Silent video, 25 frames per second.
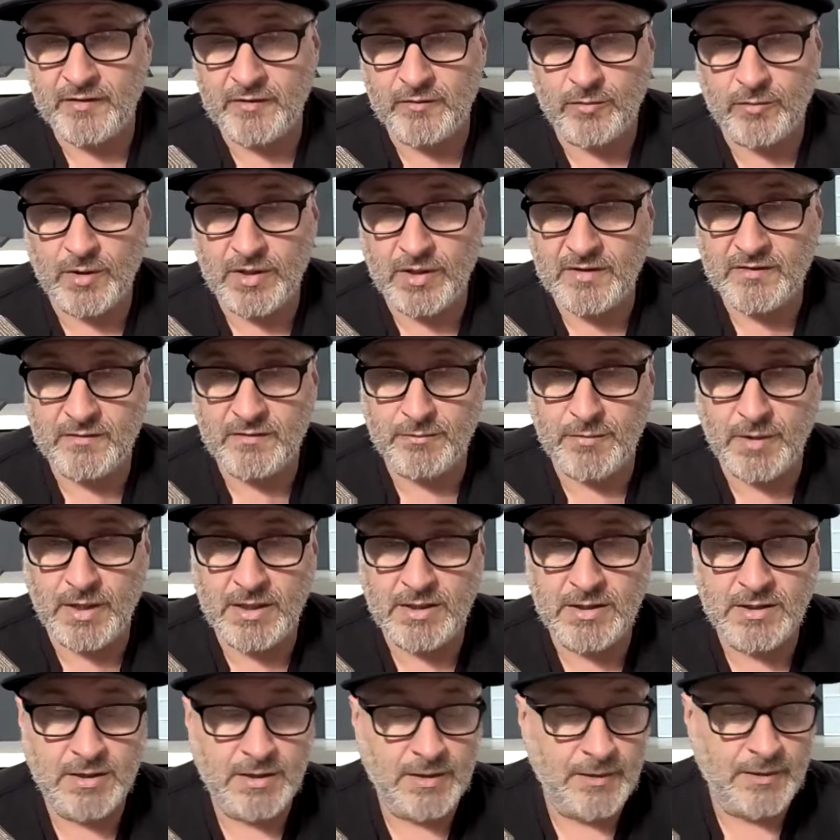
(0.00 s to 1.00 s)
its way to
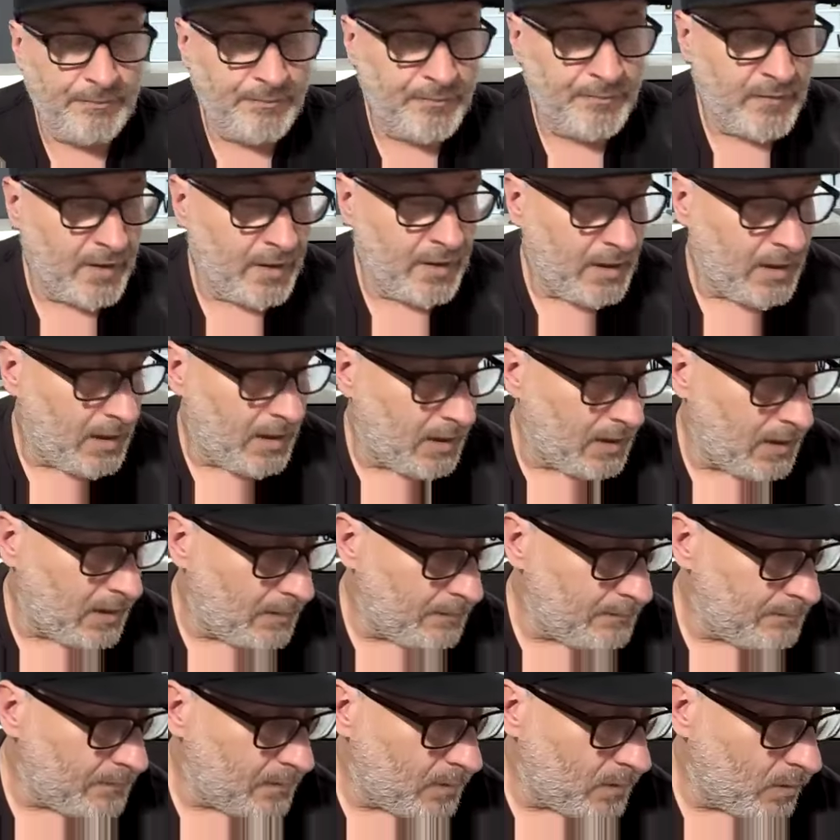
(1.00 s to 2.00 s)
me.
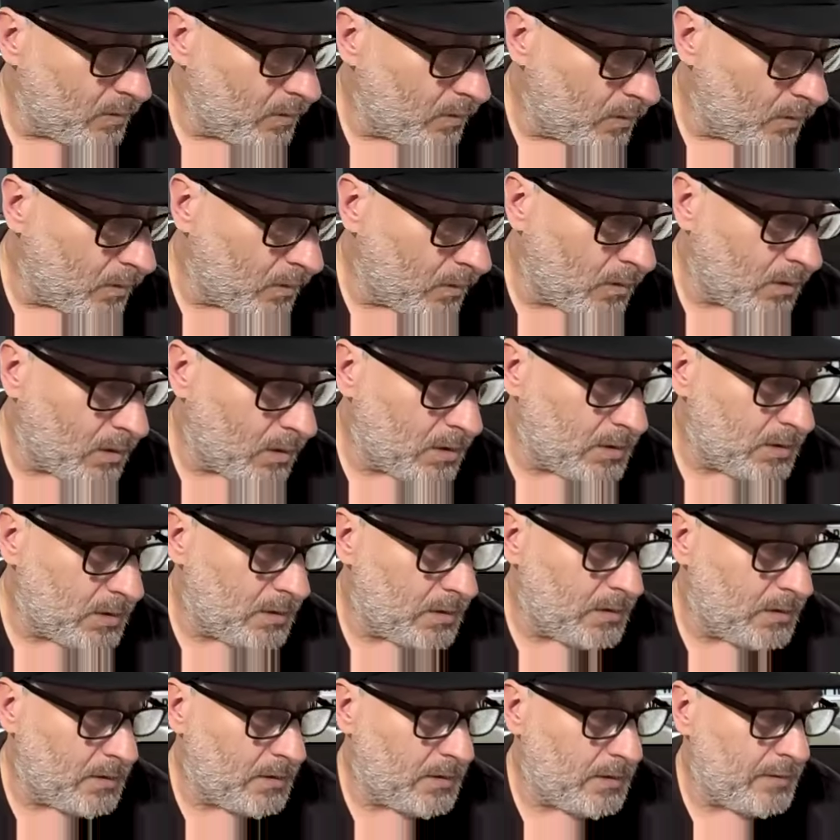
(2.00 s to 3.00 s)
Or
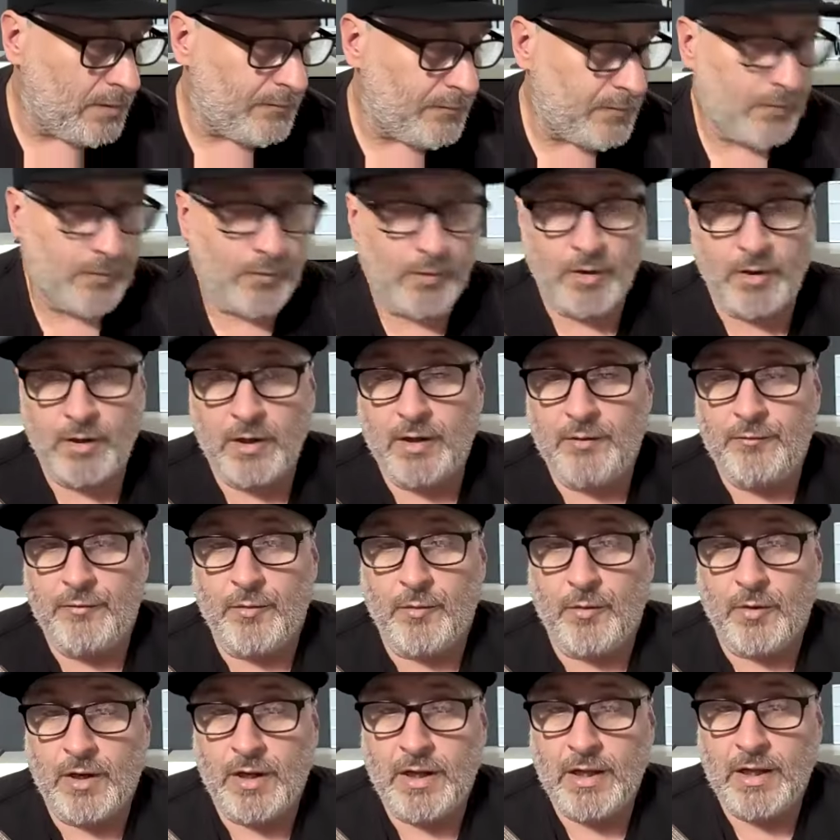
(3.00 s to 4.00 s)
if you want
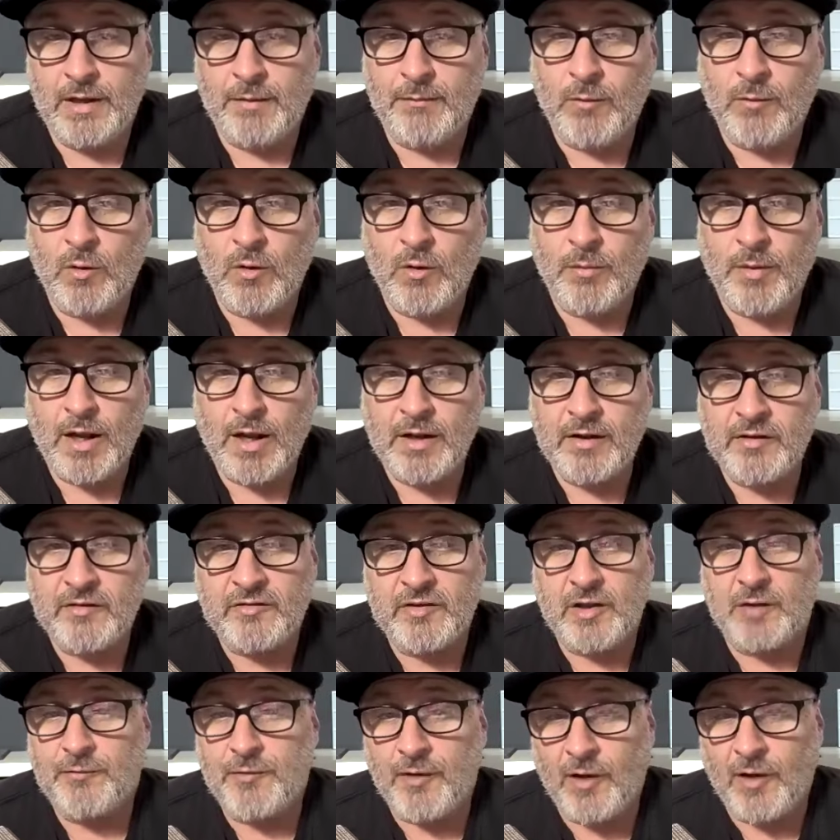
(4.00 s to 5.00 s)
to hear more about the
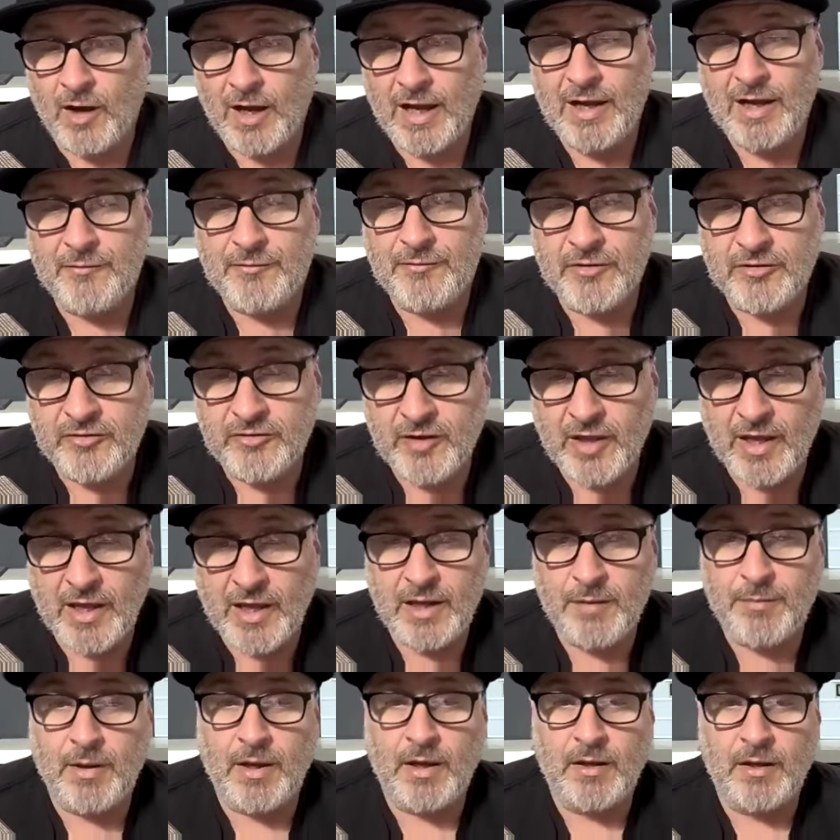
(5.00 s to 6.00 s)
stuff that I have to say
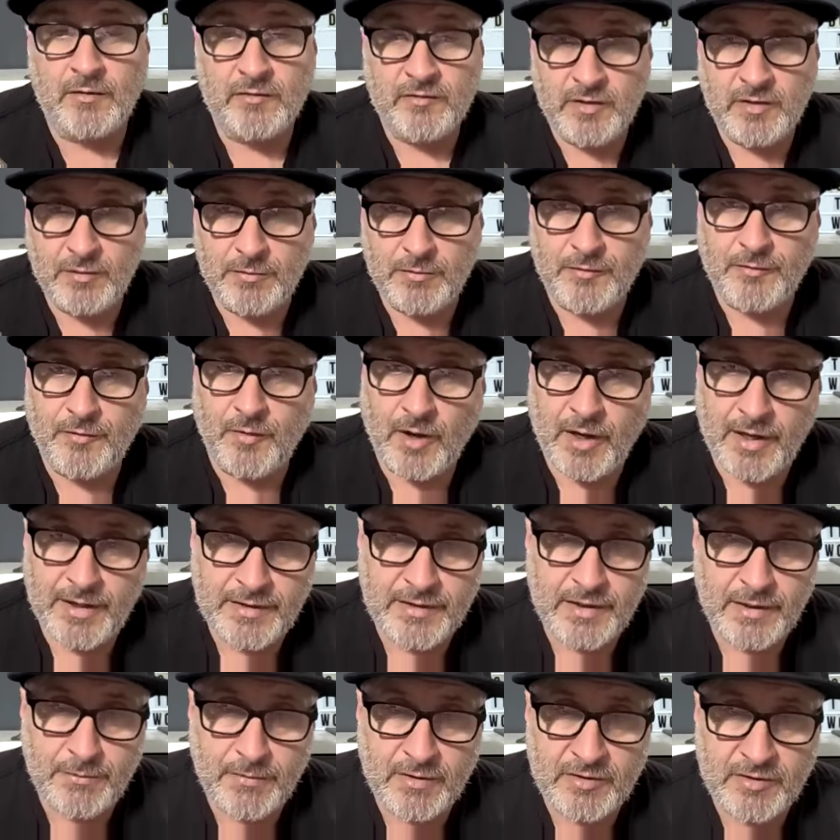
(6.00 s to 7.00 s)
about simplifying,
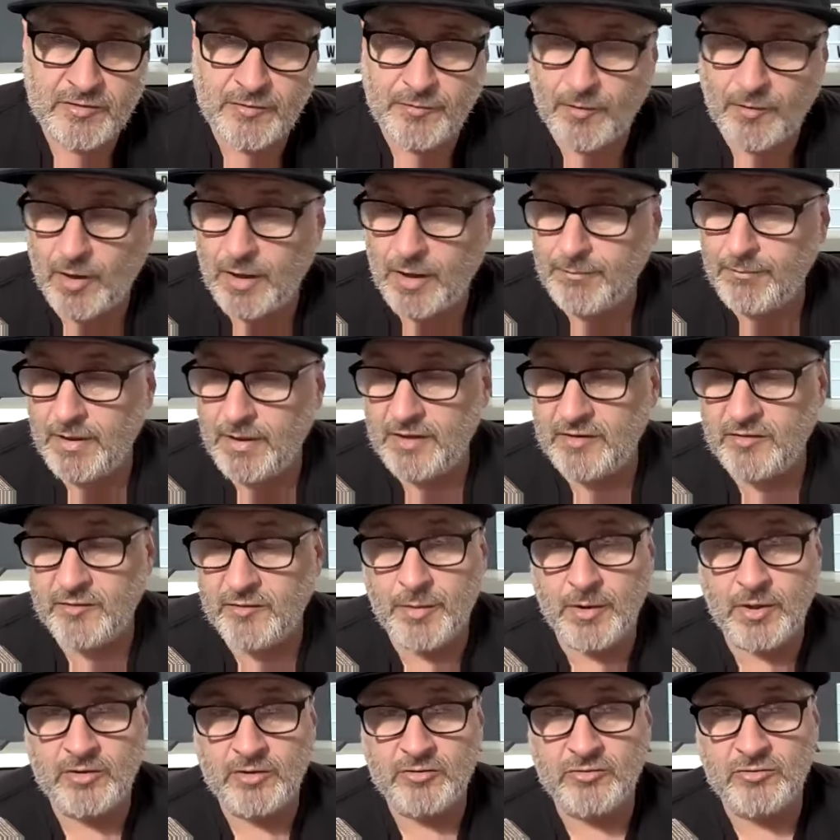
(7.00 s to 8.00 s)
demystifying men's
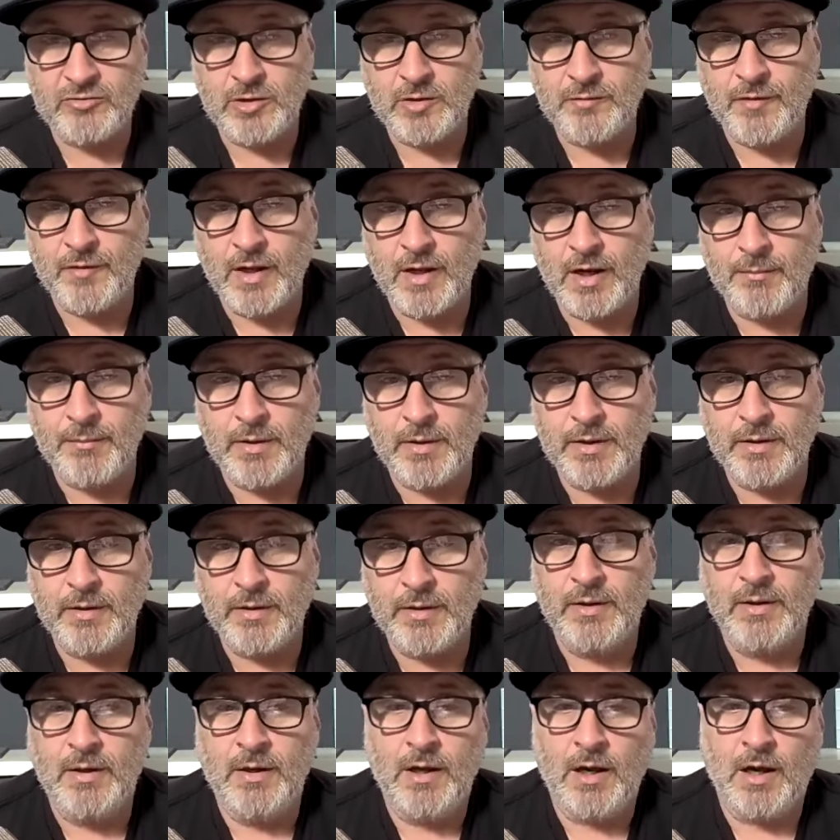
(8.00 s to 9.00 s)
personal development,
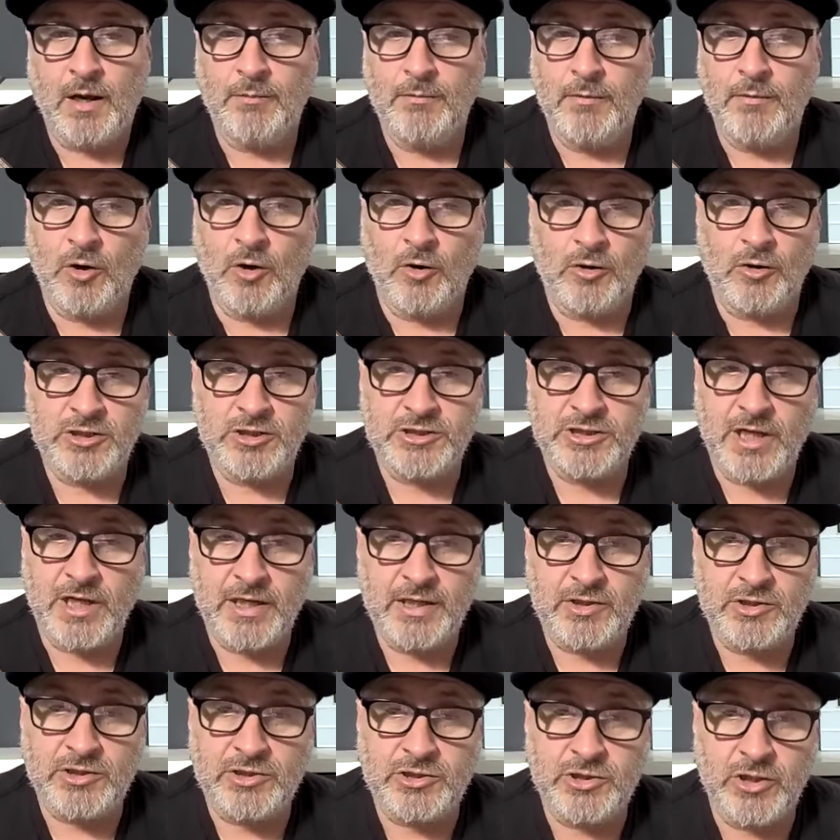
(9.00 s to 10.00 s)
I'm Lawrence
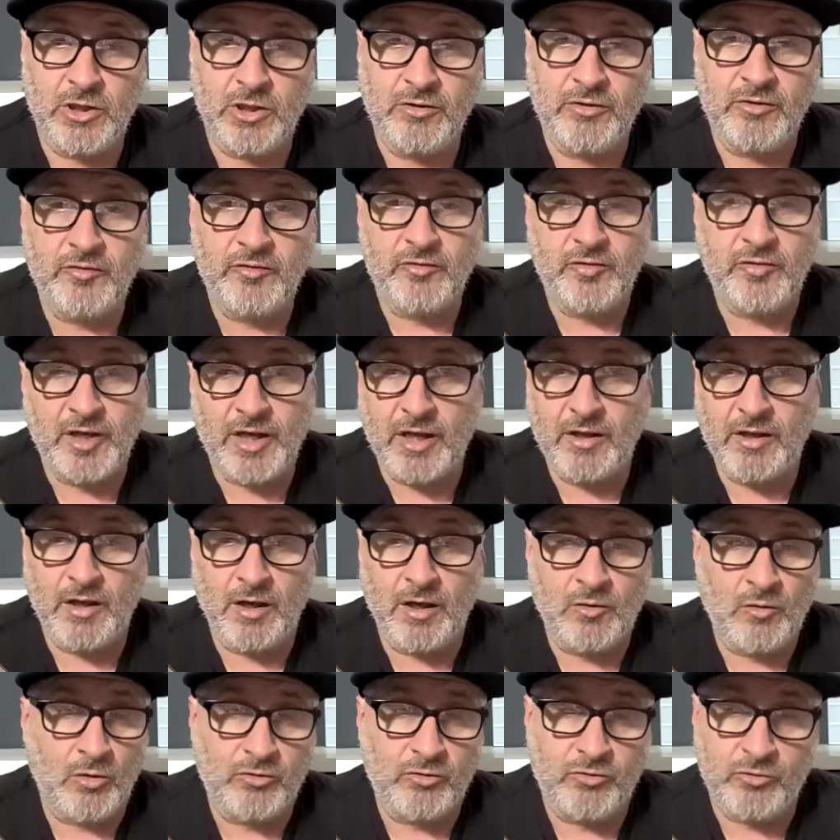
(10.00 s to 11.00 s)
H. Johns again
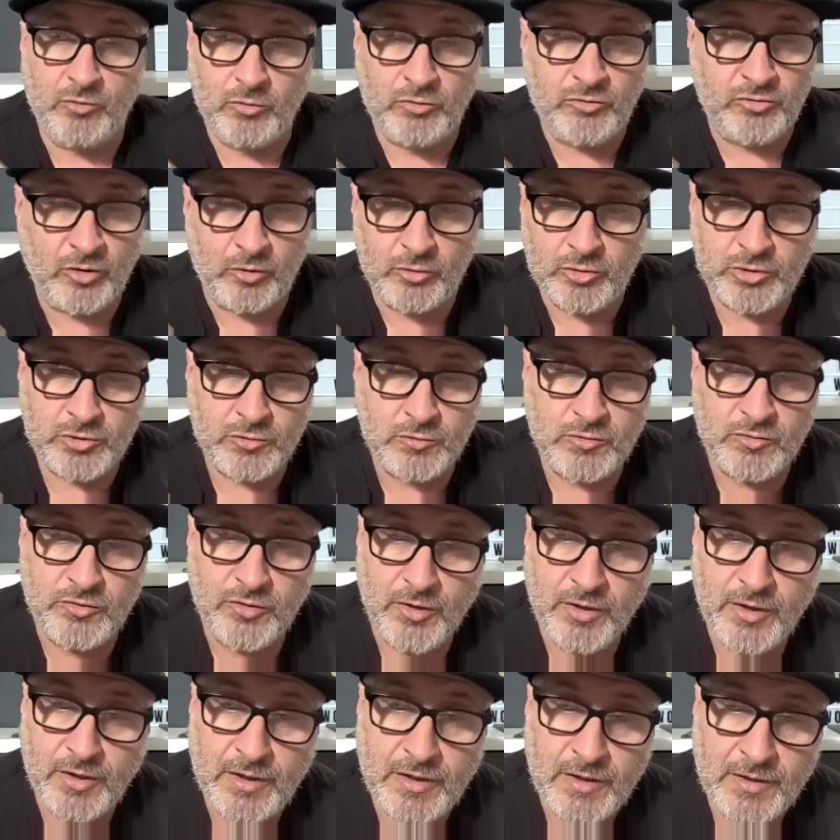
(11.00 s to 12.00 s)
across all socials,
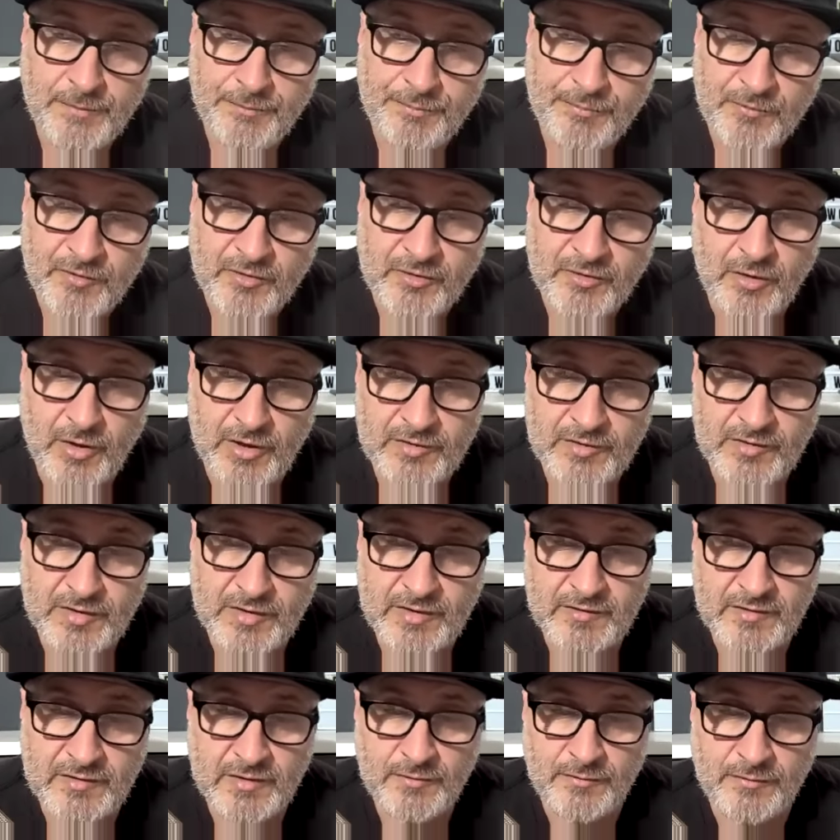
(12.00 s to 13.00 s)
so it's
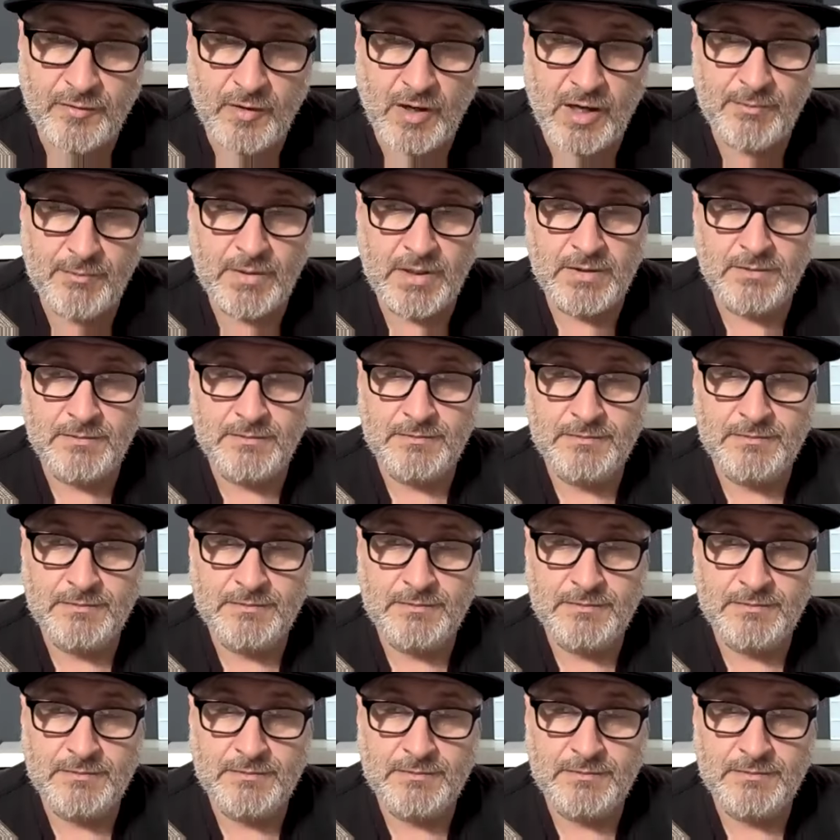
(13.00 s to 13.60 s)
easy to find me.